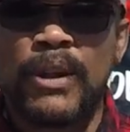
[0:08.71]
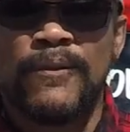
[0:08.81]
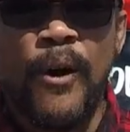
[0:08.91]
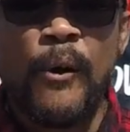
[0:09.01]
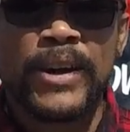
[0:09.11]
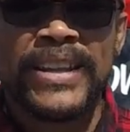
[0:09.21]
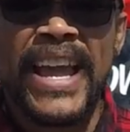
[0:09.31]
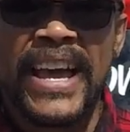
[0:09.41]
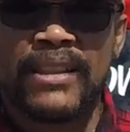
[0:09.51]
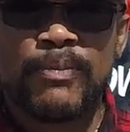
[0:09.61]

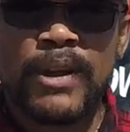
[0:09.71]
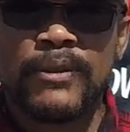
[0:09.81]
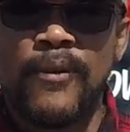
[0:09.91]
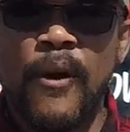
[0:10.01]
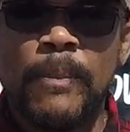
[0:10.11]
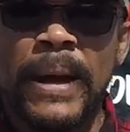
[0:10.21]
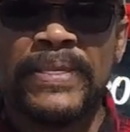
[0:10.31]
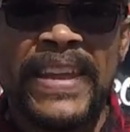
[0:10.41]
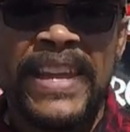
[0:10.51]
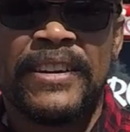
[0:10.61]
forward, but
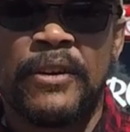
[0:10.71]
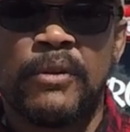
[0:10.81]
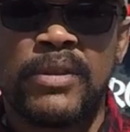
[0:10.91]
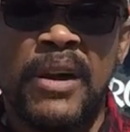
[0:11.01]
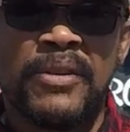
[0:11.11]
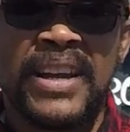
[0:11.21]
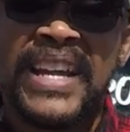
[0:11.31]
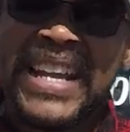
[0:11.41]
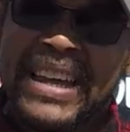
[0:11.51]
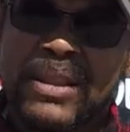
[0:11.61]
I think here in Arizona, it